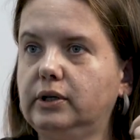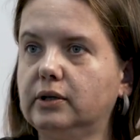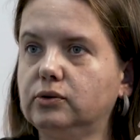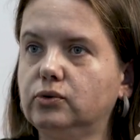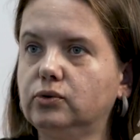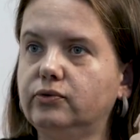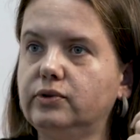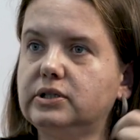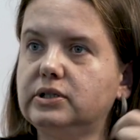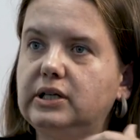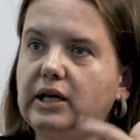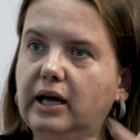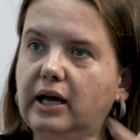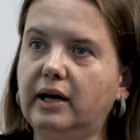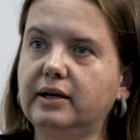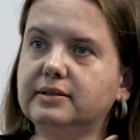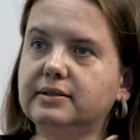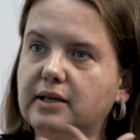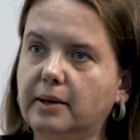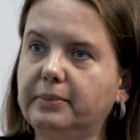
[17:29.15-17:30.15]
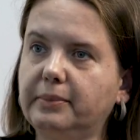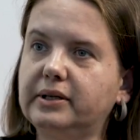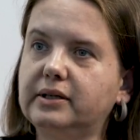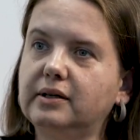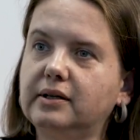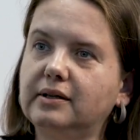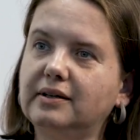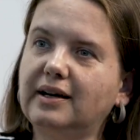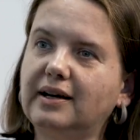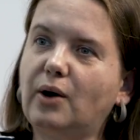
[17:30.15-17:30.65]
do this AI
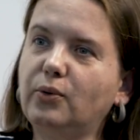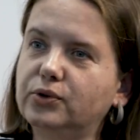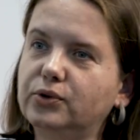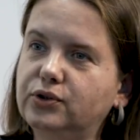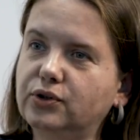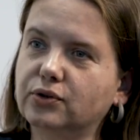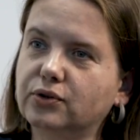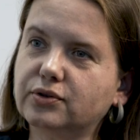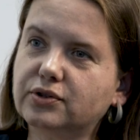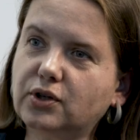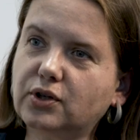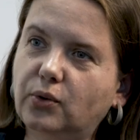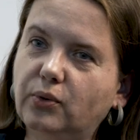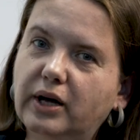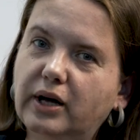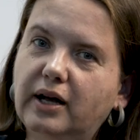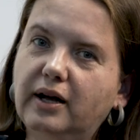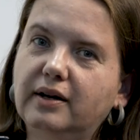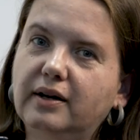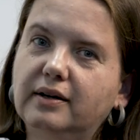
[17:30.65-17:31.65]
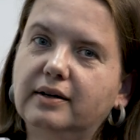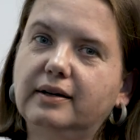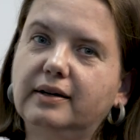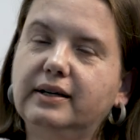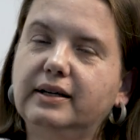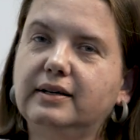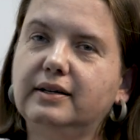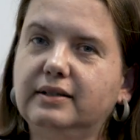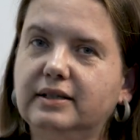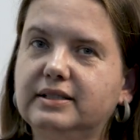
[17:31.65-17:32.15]
summary audio. So
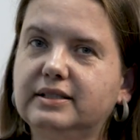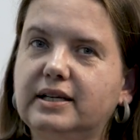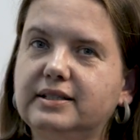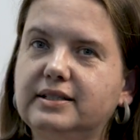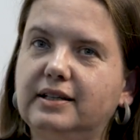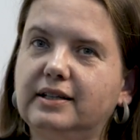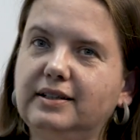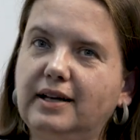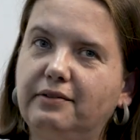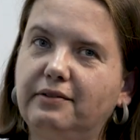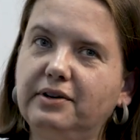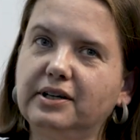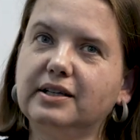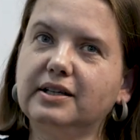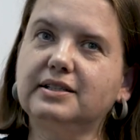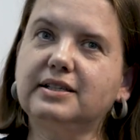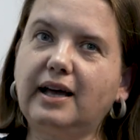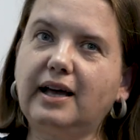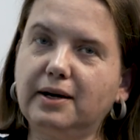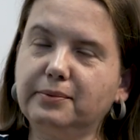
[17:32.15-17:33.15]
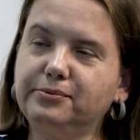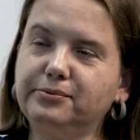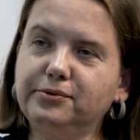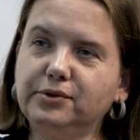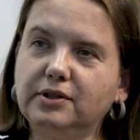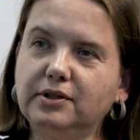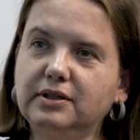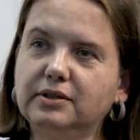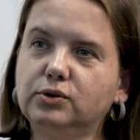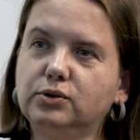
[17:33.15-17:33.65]
as I said, I think it's
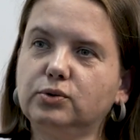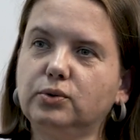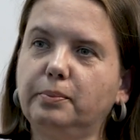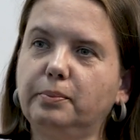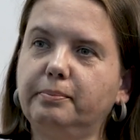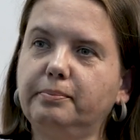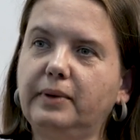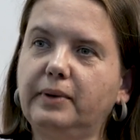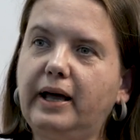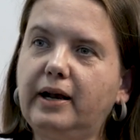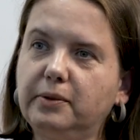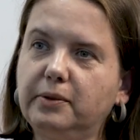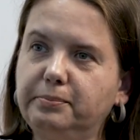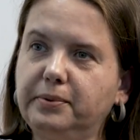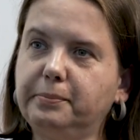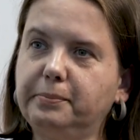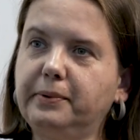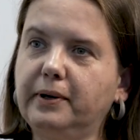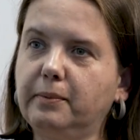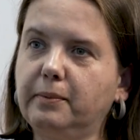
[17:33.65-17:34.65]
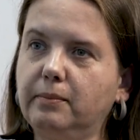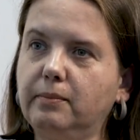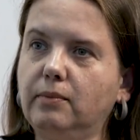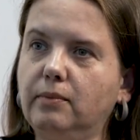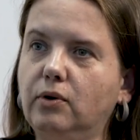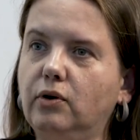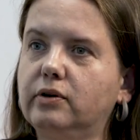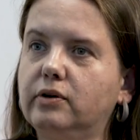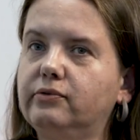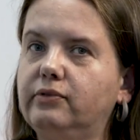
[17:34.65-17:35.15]
helpful to help people
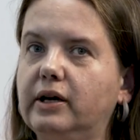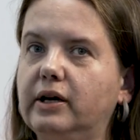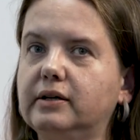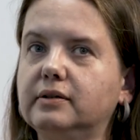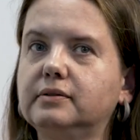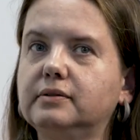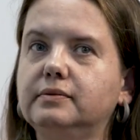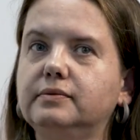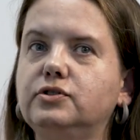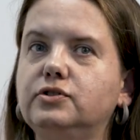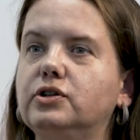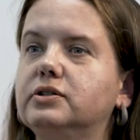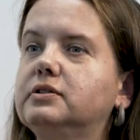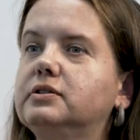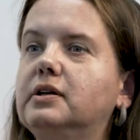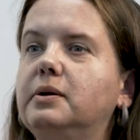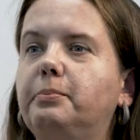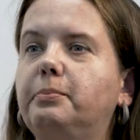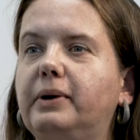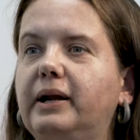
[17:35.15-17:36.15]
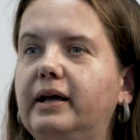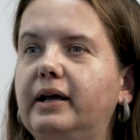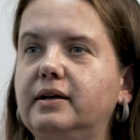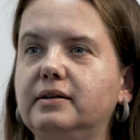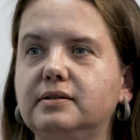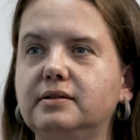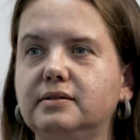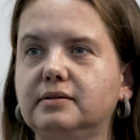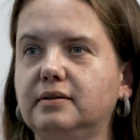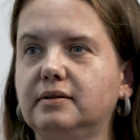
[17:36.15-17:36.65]
more than just replace